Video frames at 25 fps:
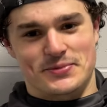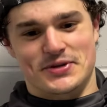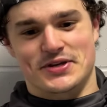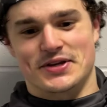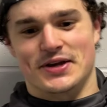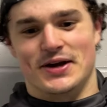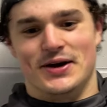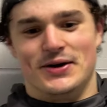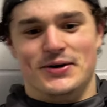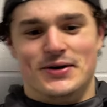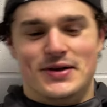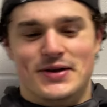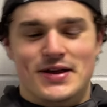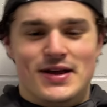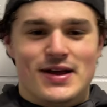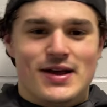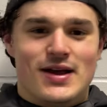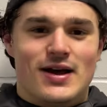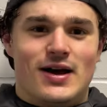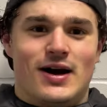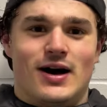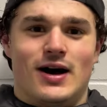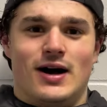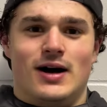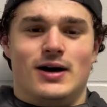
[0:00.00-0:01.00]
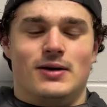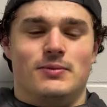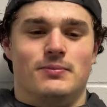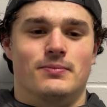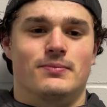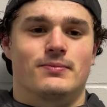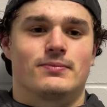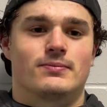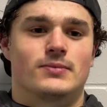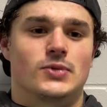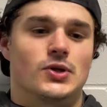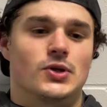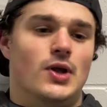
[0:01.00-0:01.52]
So um,
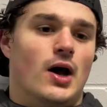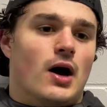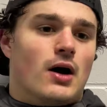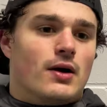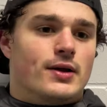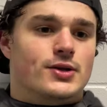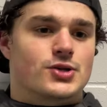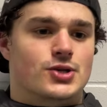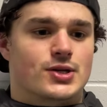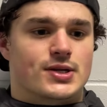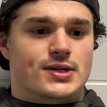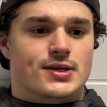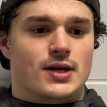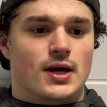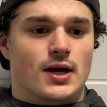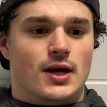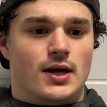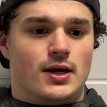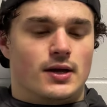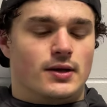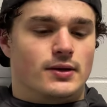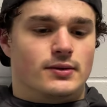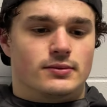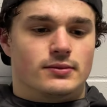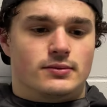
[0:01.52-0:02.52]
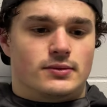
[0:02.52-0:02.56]
you know, it's just uh,